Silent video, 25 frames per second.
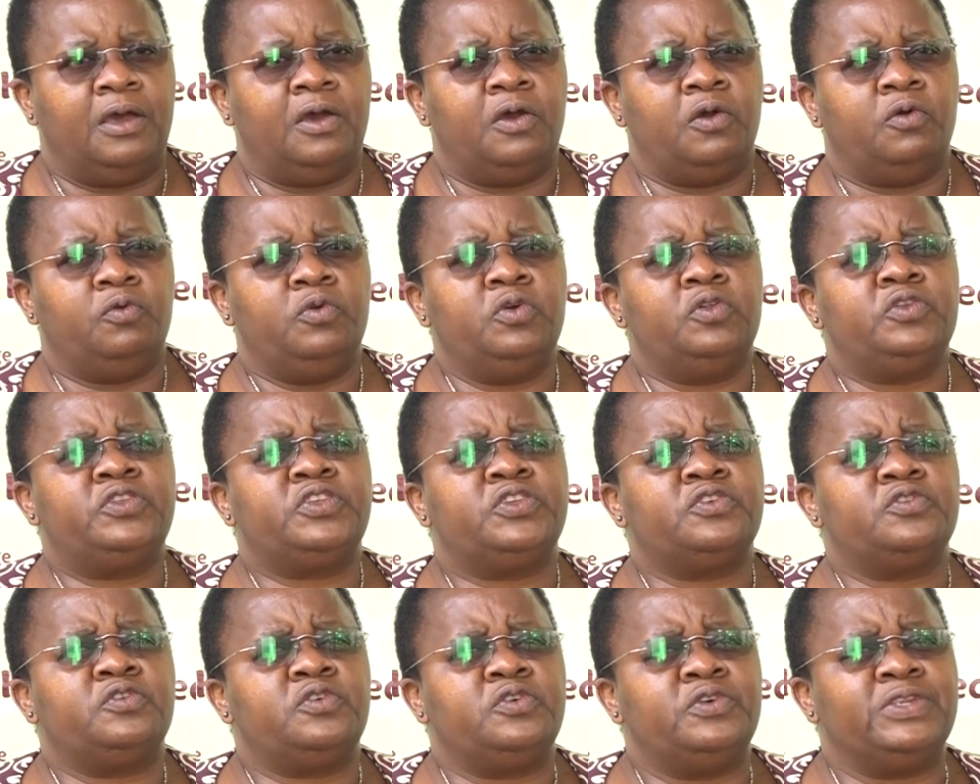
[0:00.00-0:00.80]
We
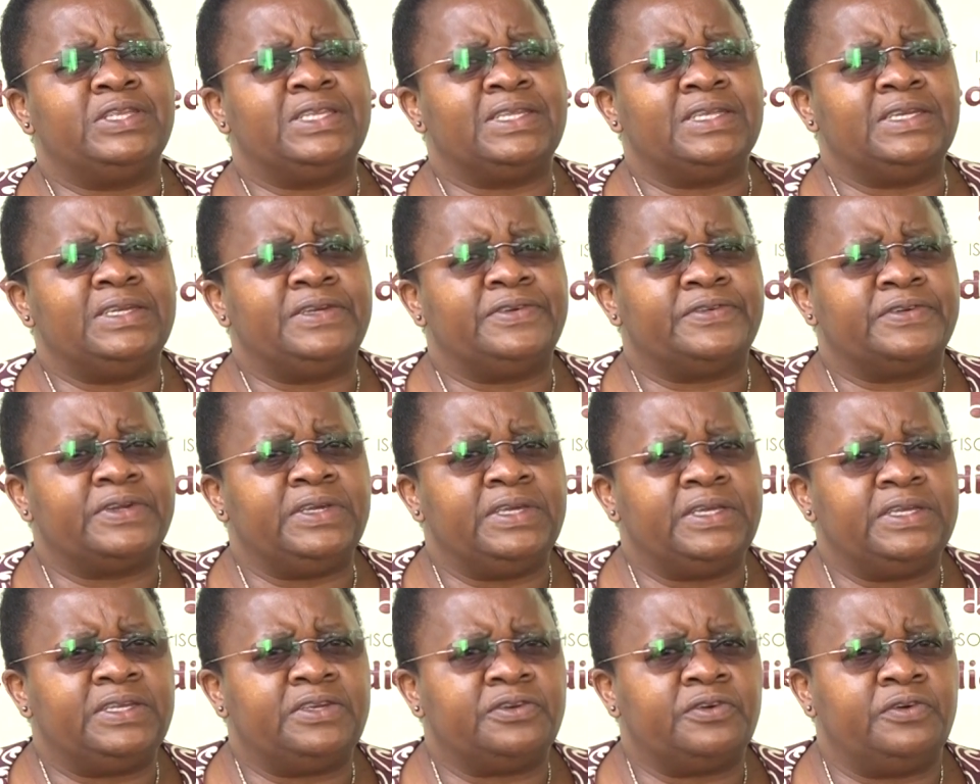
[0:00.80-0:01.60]
also
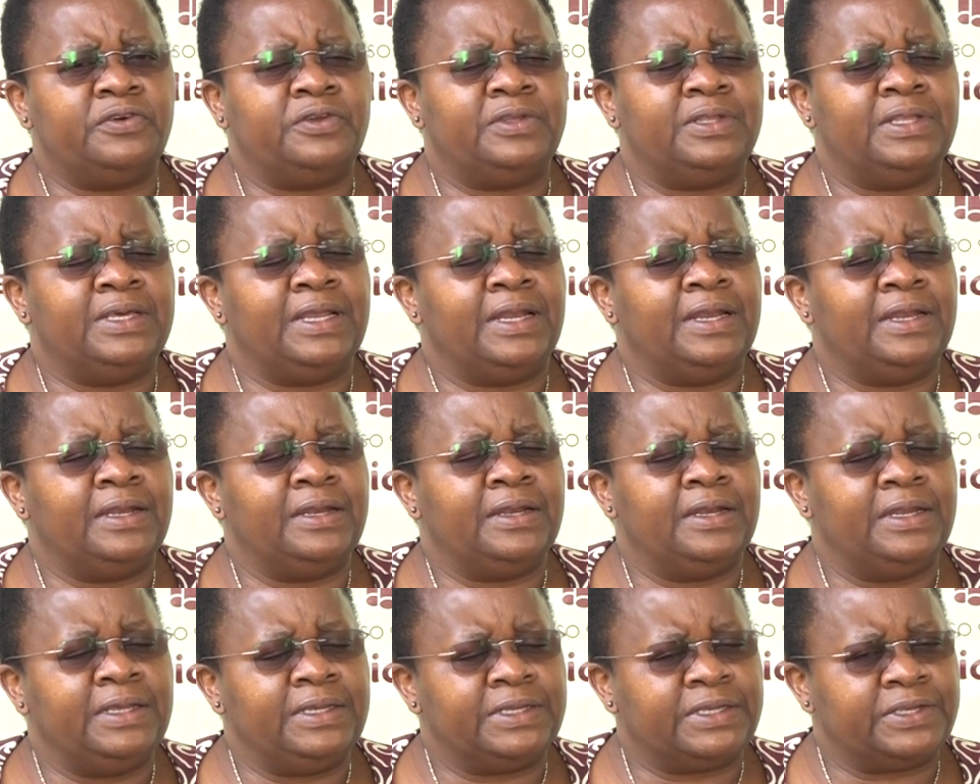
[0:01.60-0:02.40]
concentrate on the
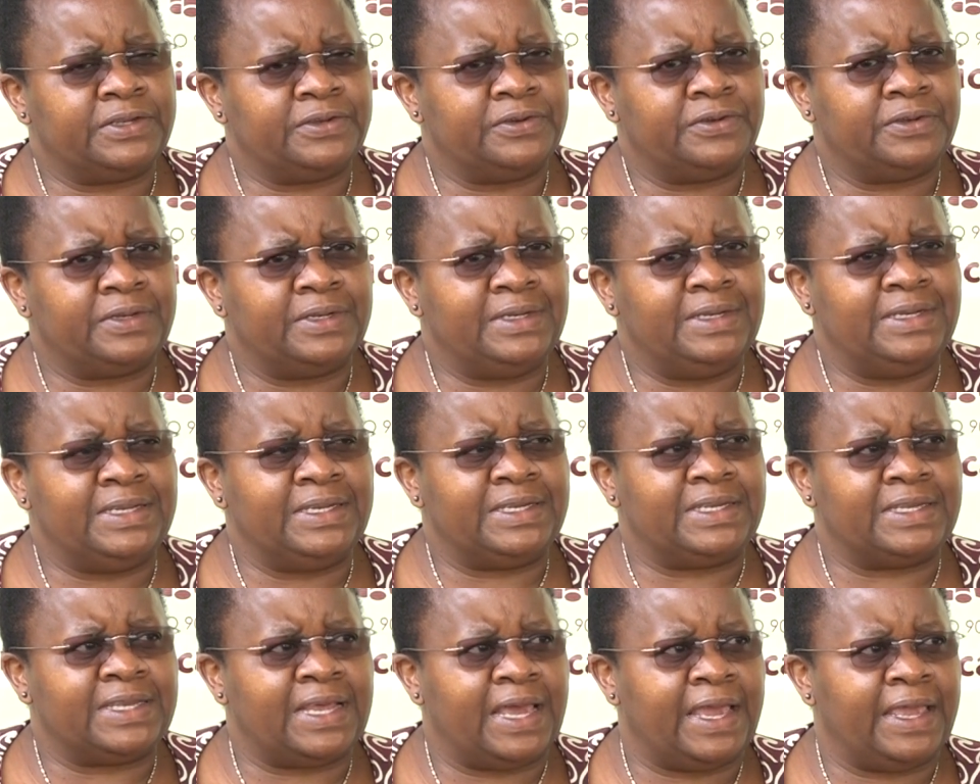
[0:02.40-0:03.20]
lesson
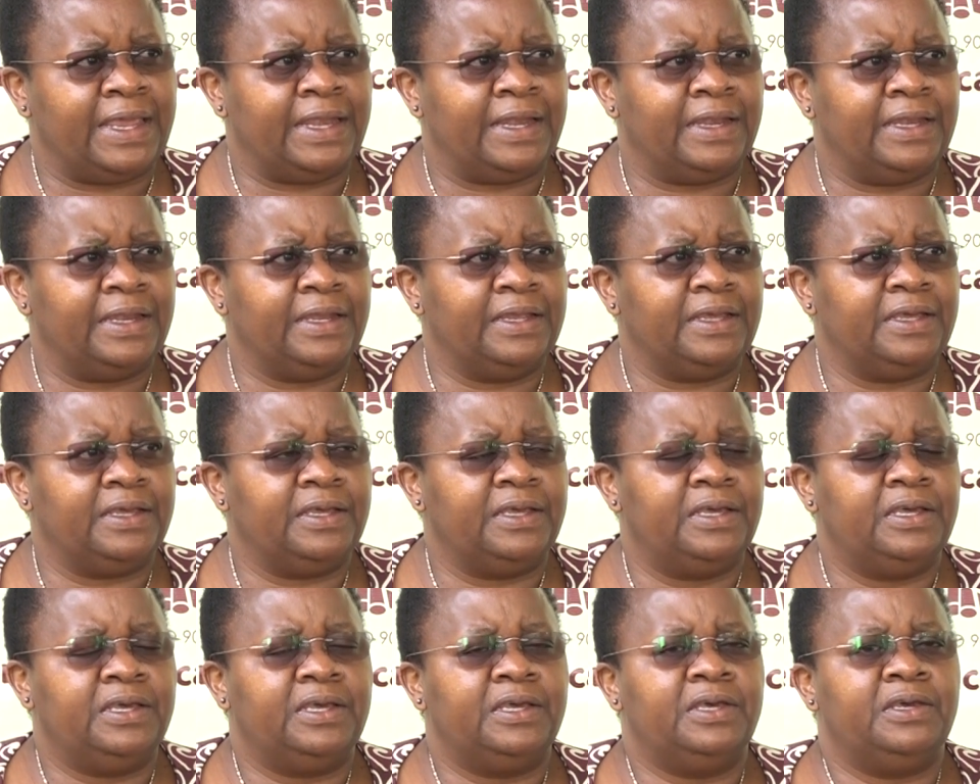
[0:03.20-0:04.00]
design
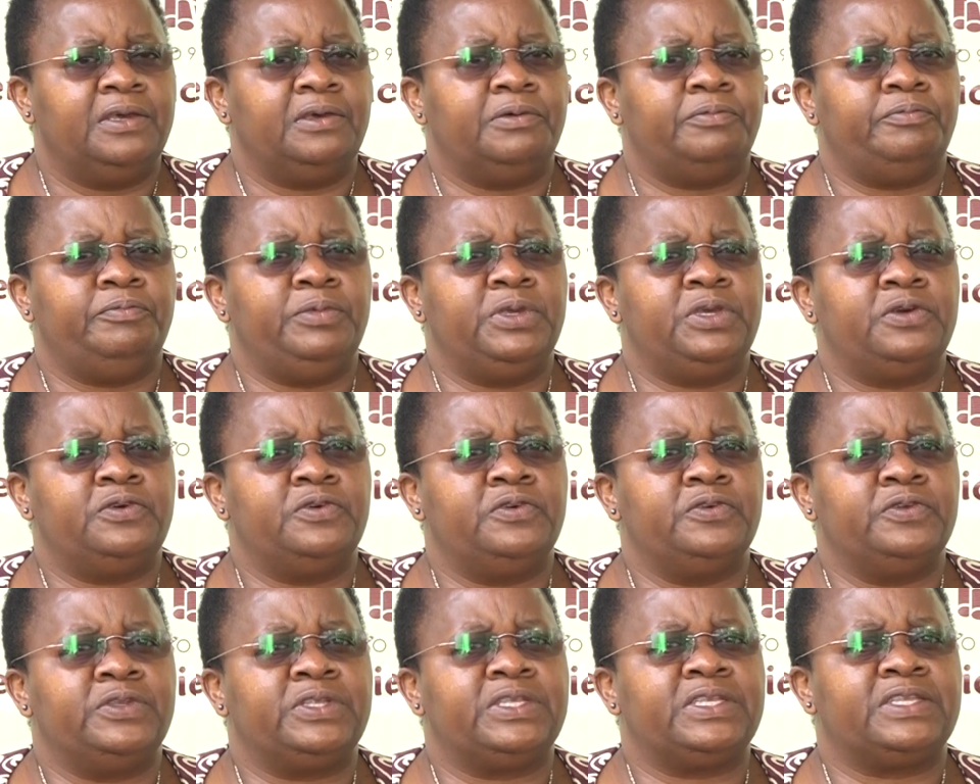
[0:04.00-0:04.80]

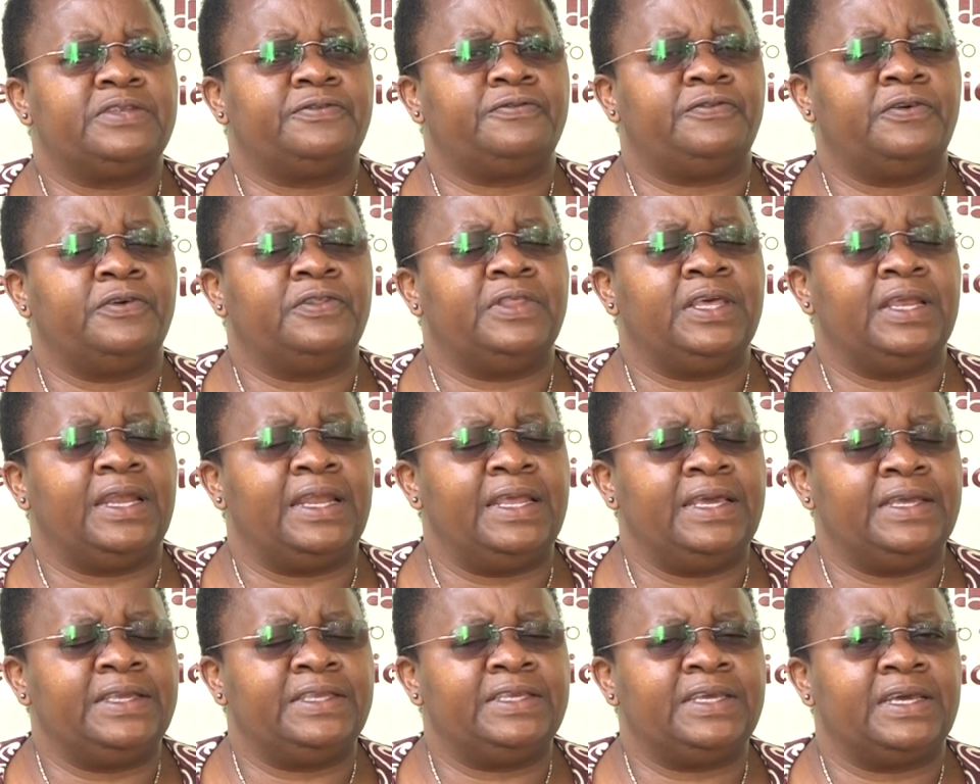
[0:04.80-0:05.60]
because for the
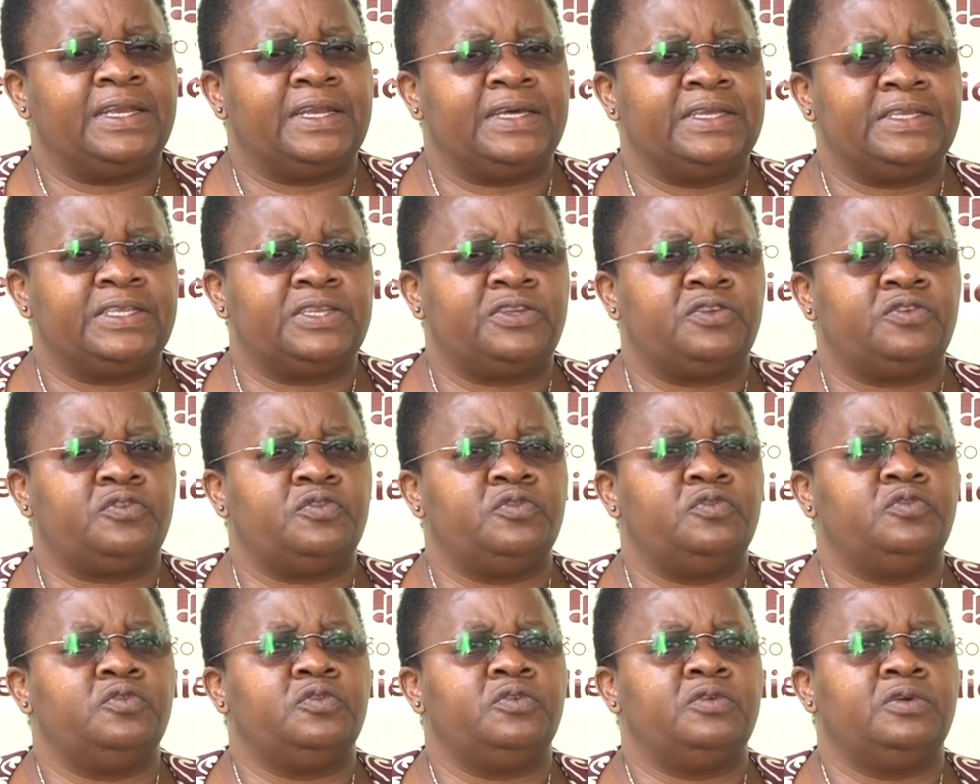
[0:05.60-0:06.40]
lecturers
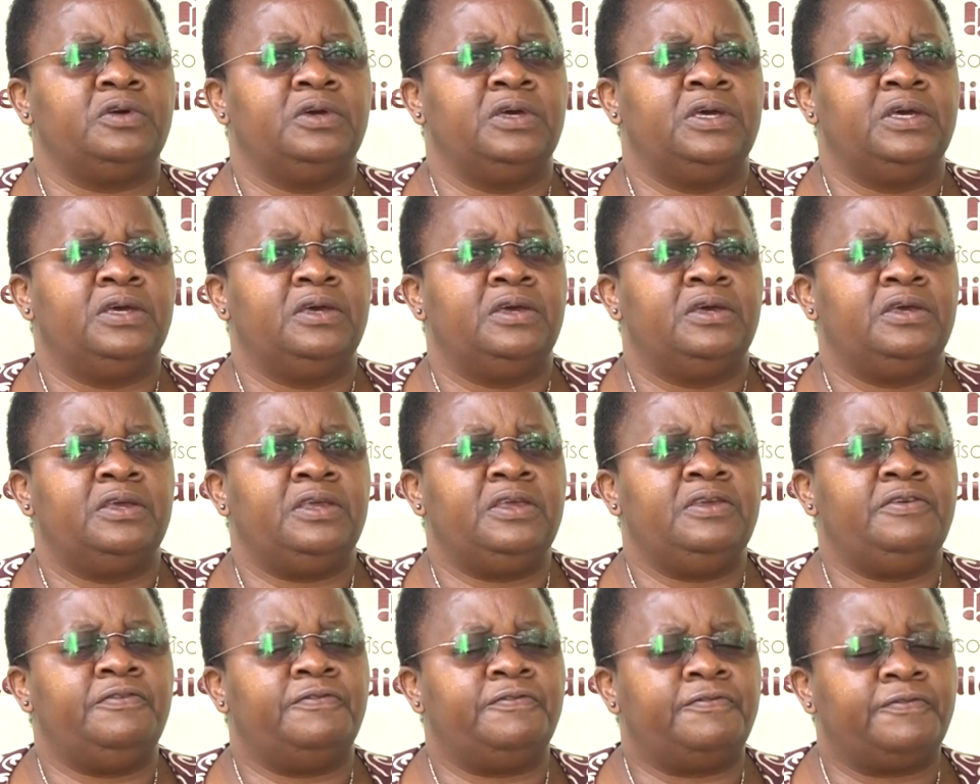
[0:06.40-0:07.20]
to
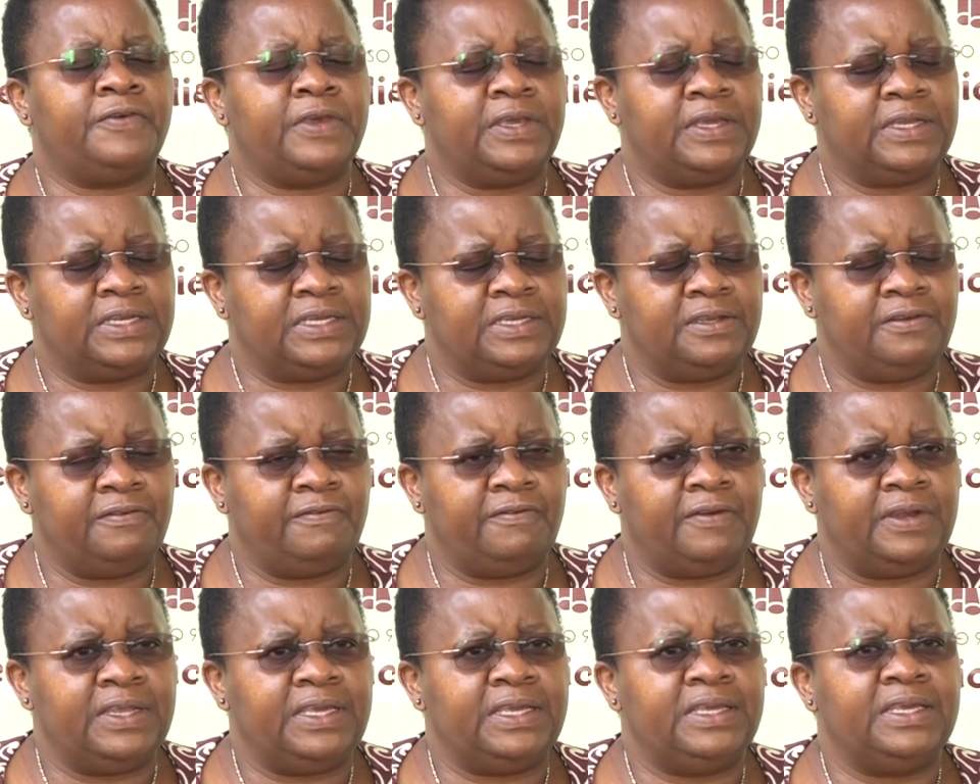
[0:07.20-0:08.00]

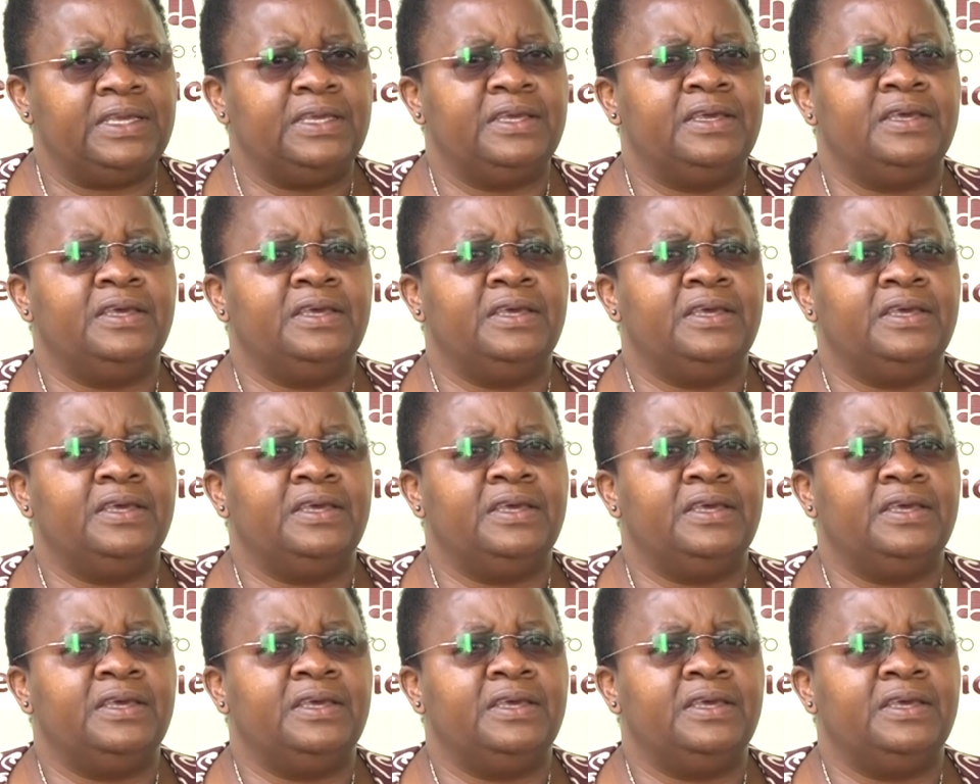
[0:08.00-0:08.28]
effectively